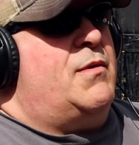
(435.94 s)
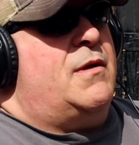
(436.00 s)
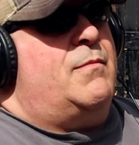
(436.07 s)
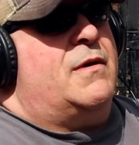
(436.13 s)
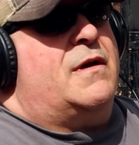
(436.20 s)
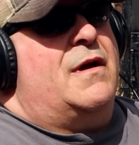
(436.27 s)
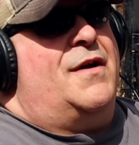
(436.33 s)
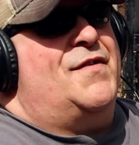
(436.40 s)
be
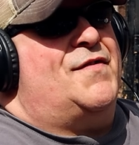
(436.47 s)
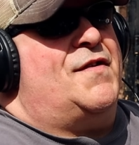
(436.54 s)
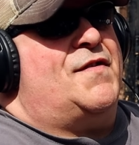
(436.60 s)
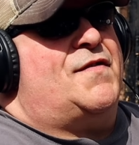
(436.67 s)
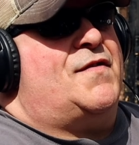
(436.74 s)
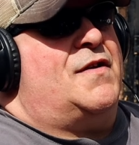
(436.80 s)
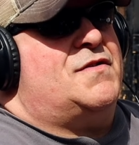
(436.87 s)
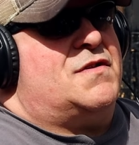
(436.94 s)
because it's
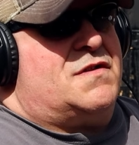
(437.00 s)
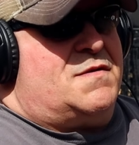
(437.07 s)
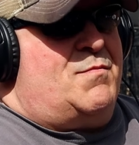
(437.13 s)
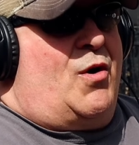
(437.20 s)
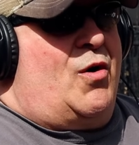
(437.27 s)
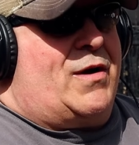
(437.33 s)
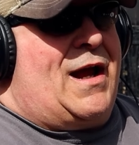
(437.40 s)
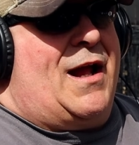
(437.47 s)
such a
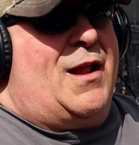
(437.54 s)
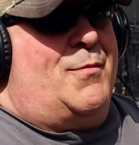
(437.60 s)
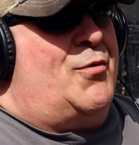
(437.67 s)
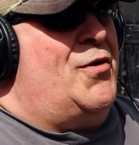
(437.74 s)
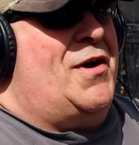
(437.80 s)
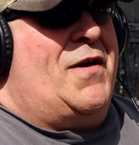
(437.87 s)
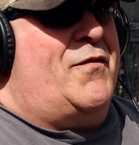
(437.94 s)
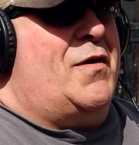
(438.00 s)
small
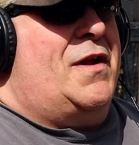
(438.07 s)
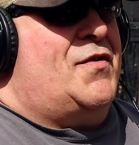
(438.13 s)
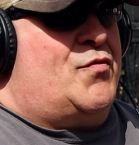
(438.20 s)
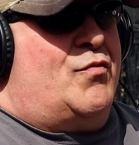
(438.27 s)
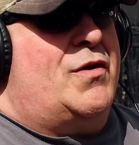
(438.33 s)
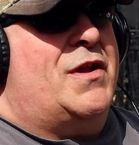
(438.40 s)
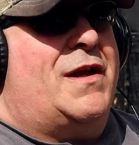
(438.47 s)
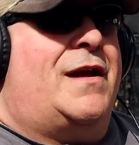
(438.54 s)
caliber and it's
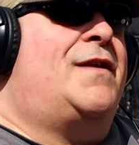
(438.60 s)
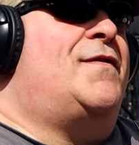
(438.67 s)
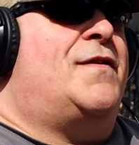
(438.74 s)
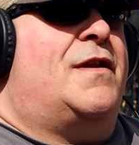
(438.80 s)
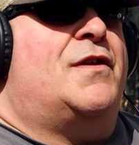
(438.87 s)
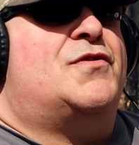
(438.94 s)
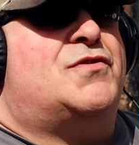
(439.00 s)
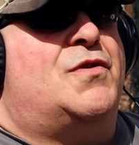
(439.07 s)
really
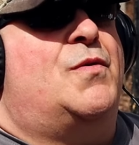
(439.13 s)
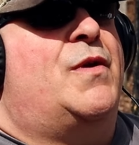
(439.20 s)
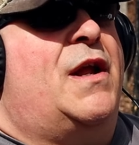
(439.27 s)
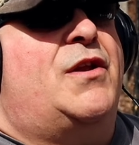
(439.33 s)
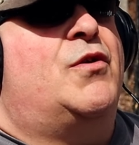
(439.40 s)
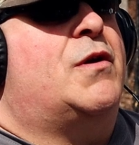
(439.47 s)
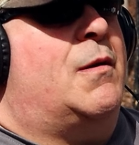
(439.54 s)
easy to shoot, and you